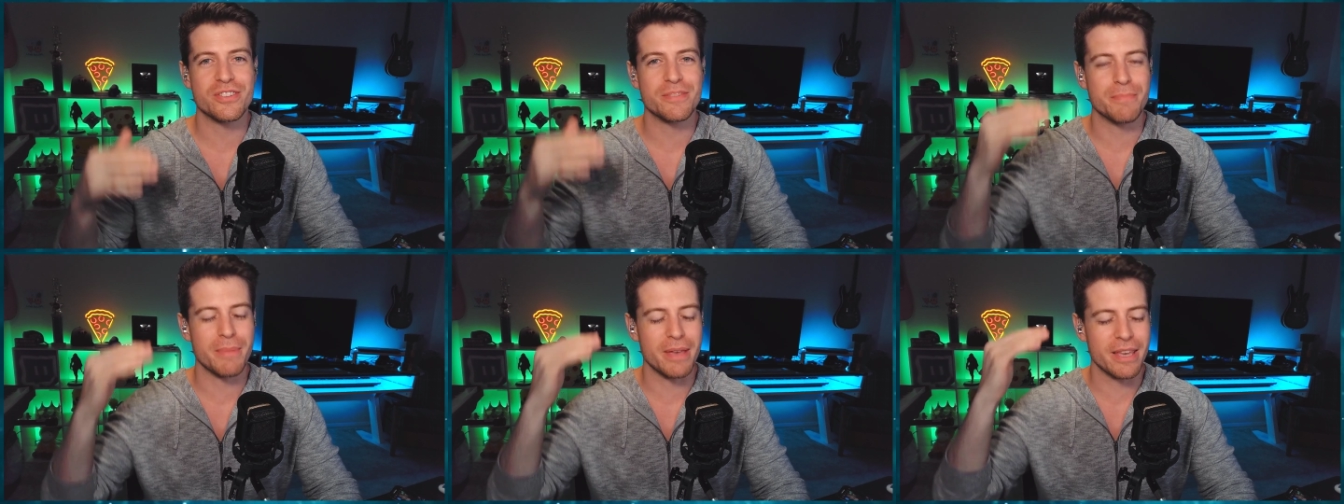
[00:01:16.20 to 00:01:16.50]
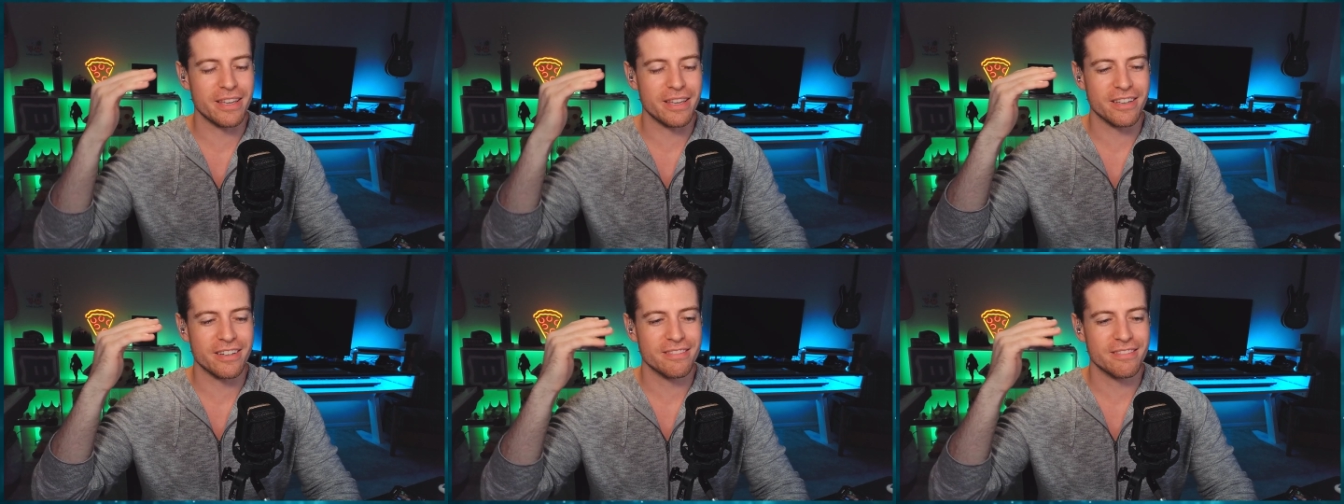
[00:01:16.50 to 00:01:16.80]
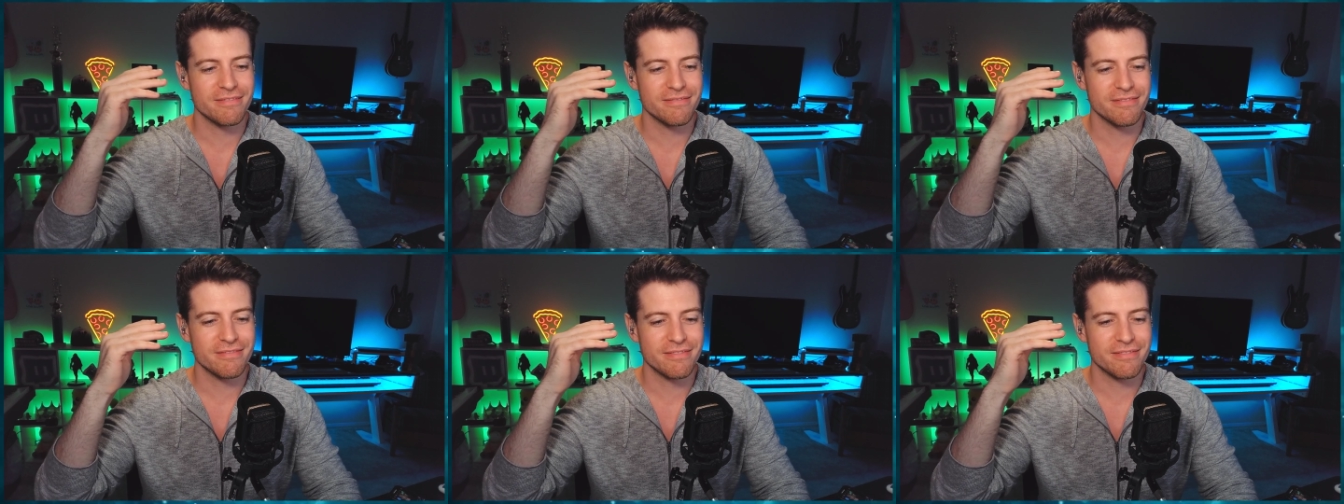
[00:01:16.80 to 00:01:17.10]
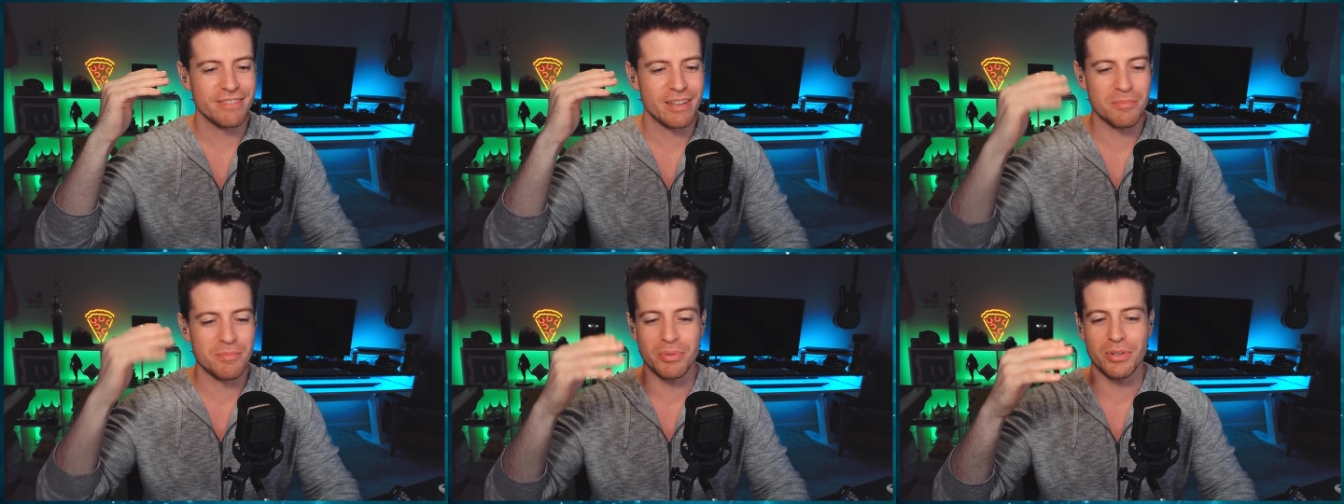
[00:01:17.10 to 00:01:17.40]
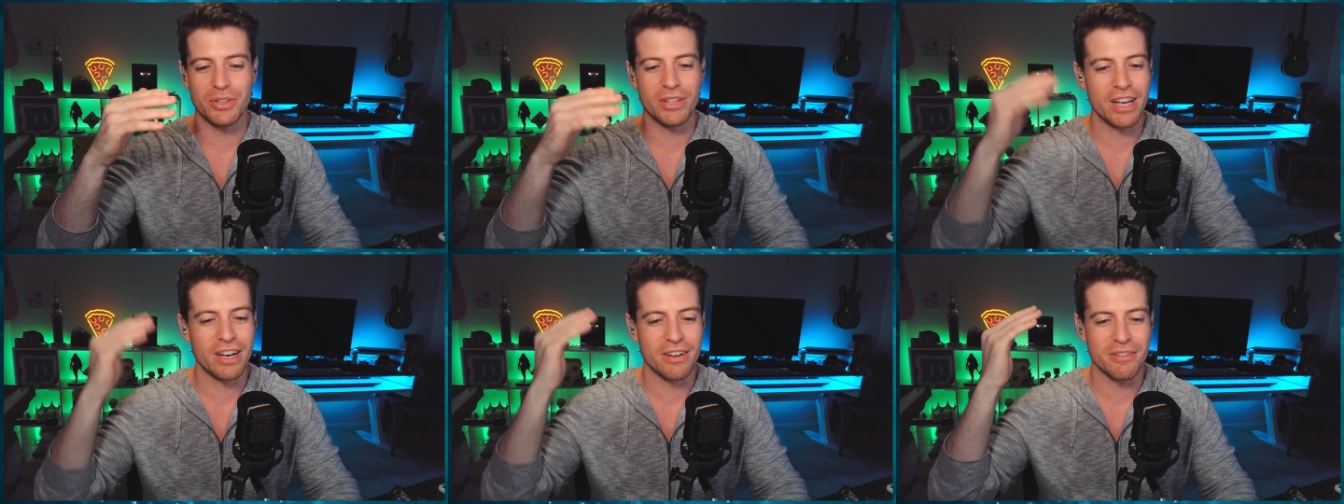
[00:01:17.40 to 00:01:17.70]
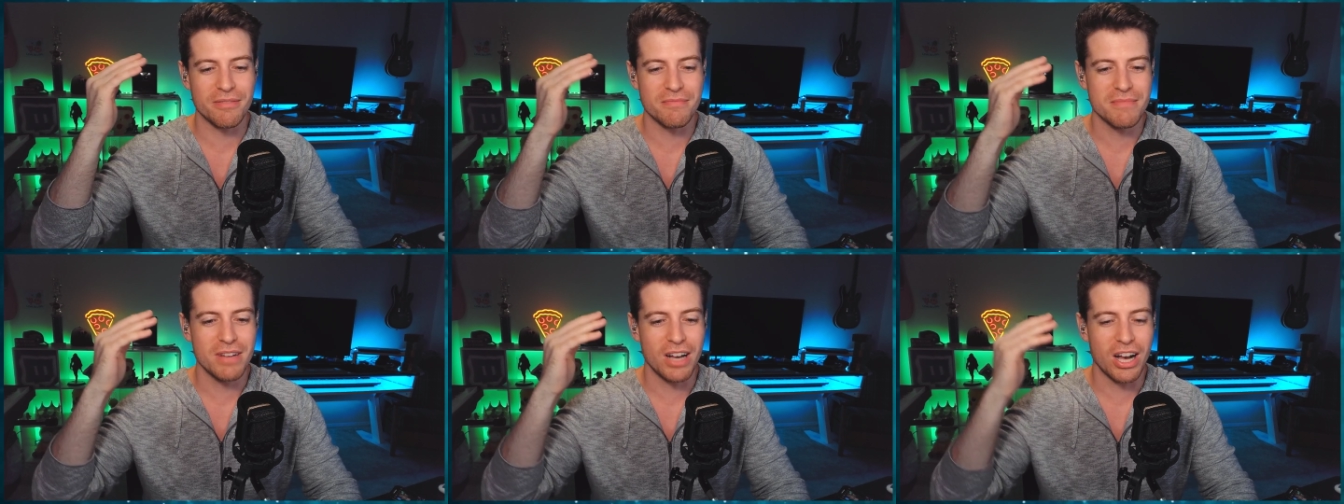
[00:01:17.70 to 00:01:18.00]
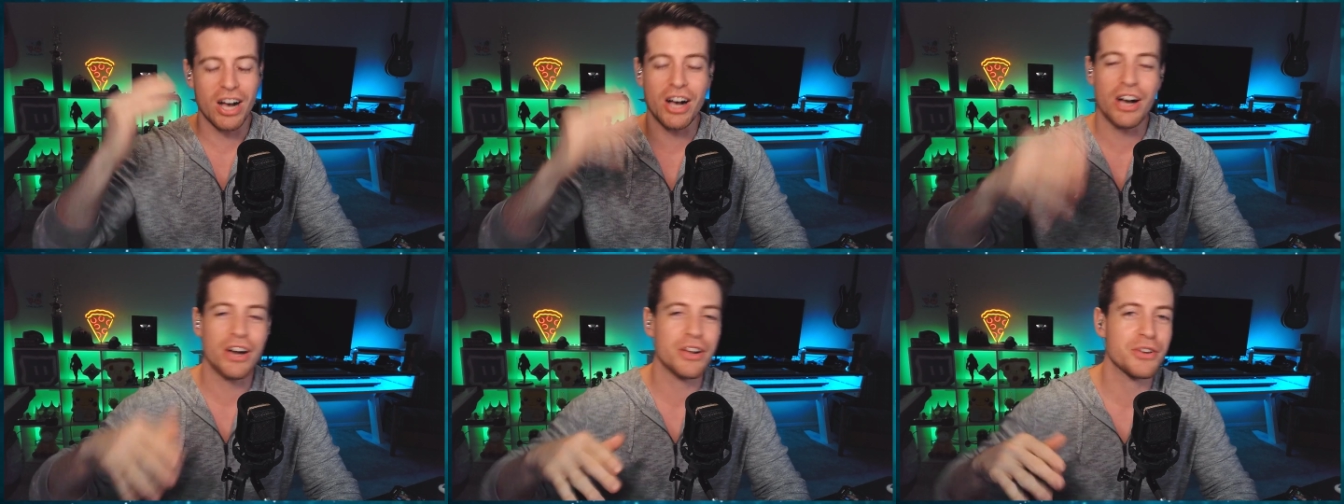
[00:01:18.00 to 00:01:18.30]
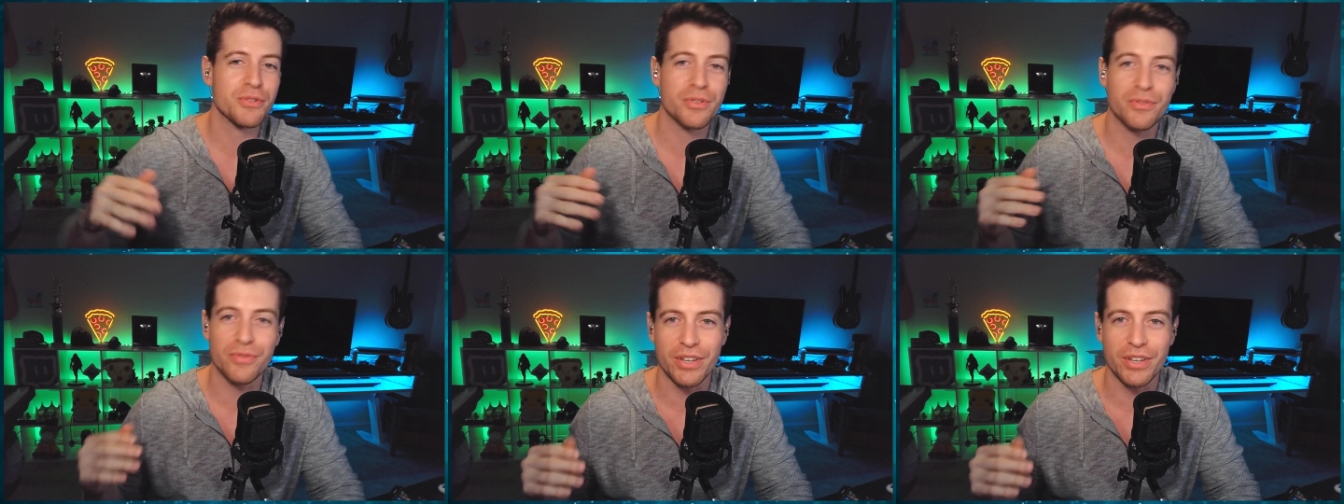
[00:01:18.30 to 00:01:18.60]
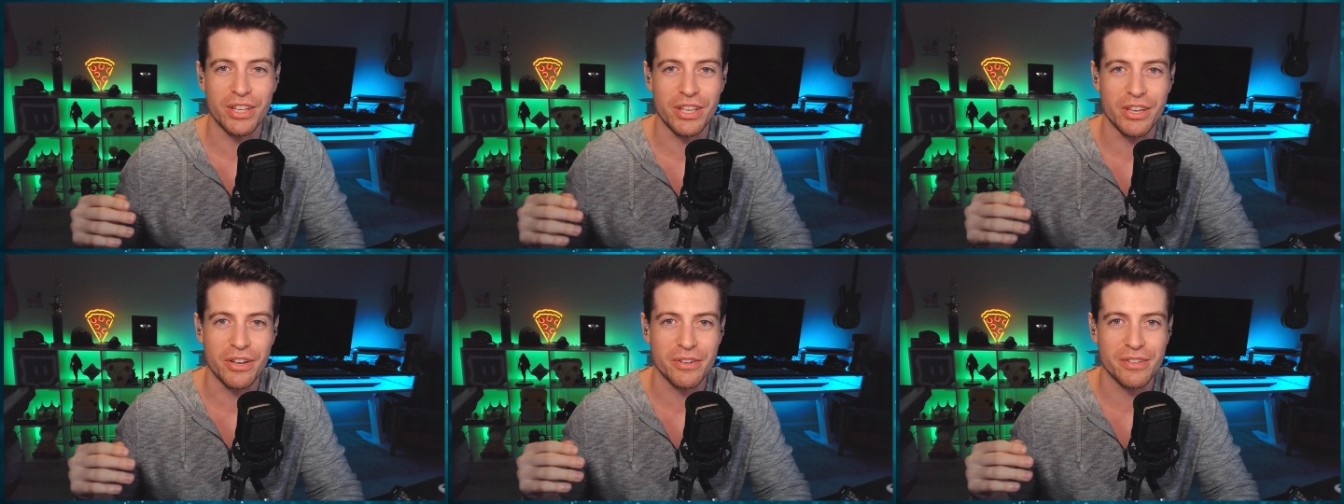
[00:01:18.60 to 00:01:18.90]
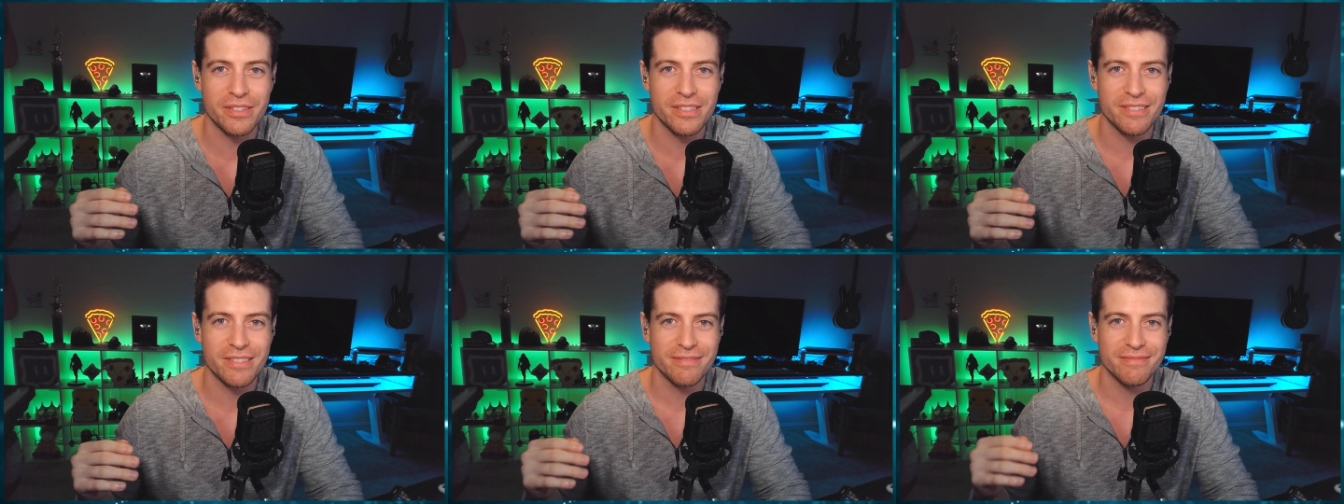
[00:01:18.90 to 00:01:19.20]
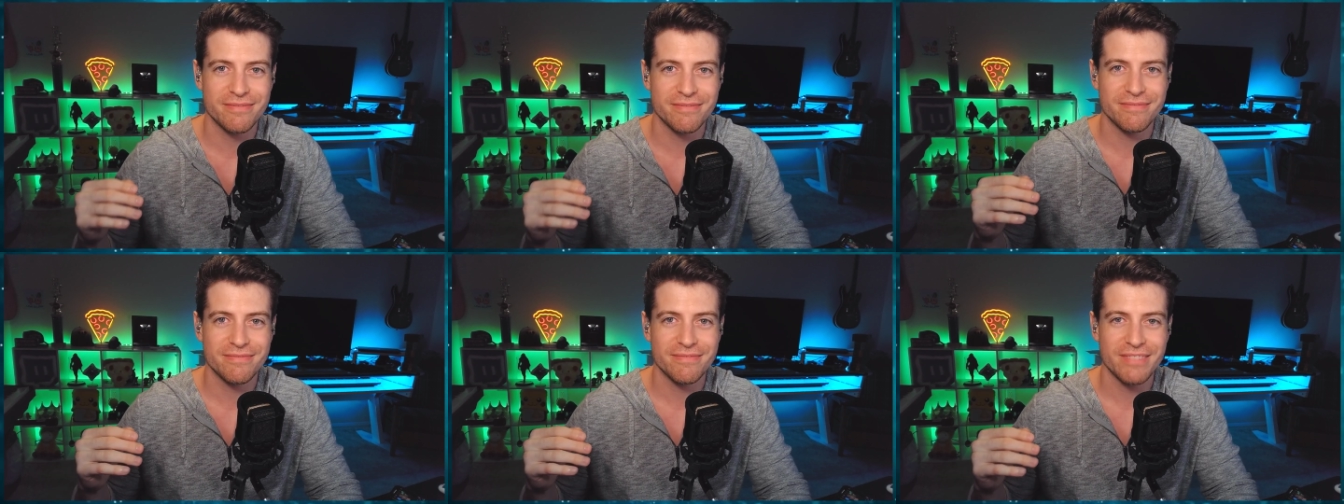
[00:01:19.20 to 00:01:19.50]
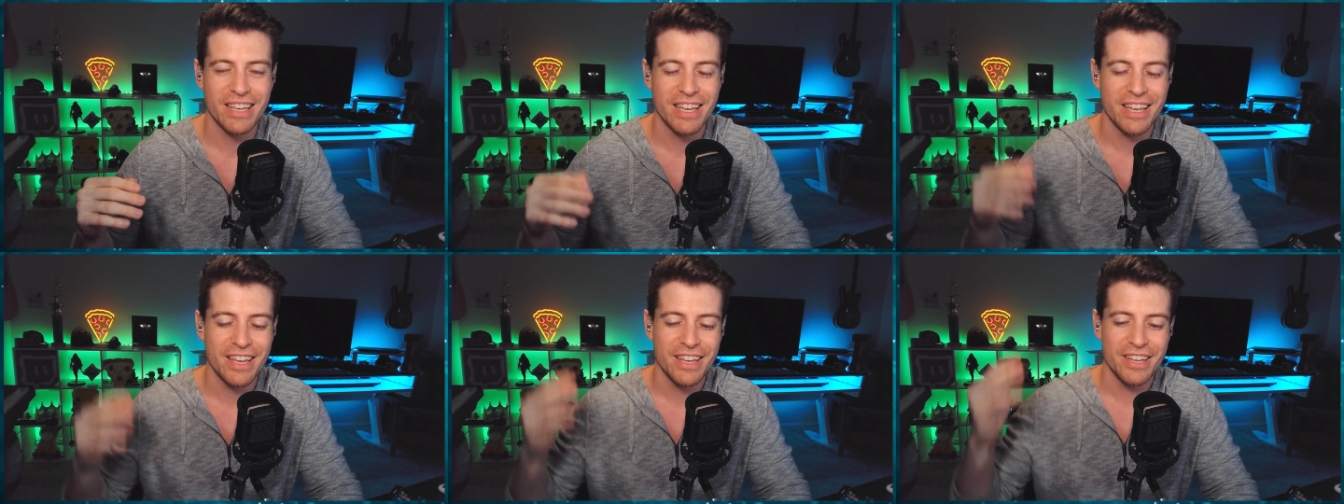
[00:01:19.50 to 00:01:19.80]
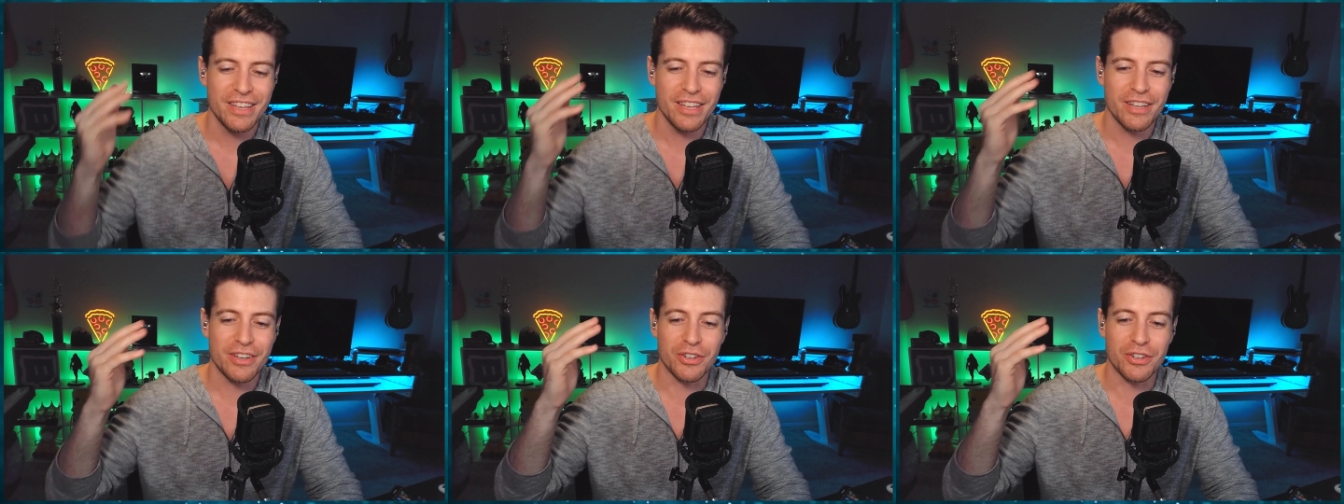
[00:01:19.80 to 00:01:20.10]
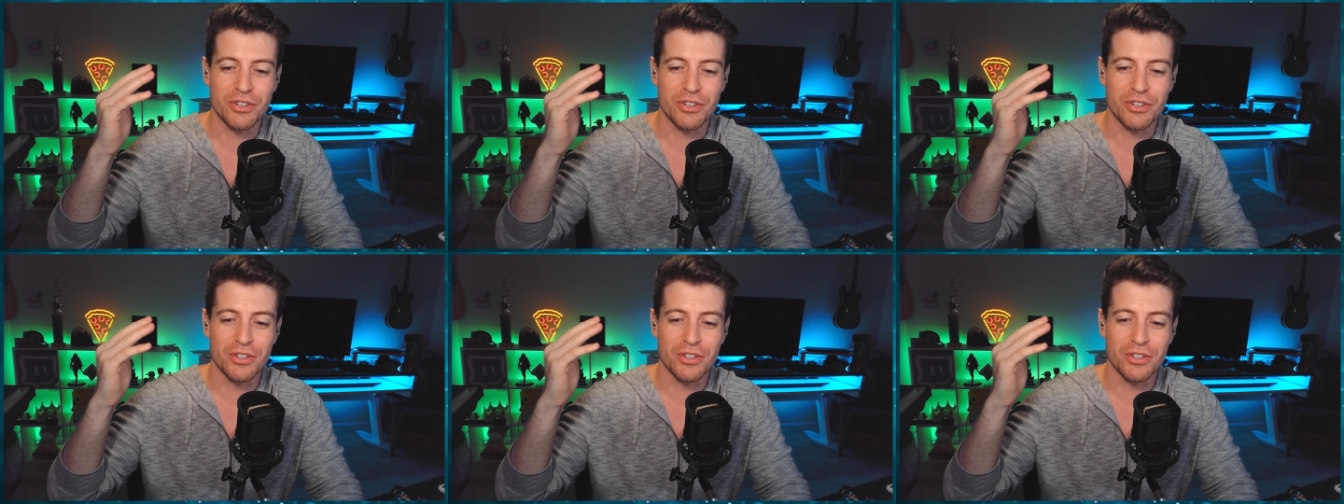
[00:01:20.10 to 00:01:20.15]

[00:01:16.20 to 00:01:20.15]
just make and put out 100 videos. I'm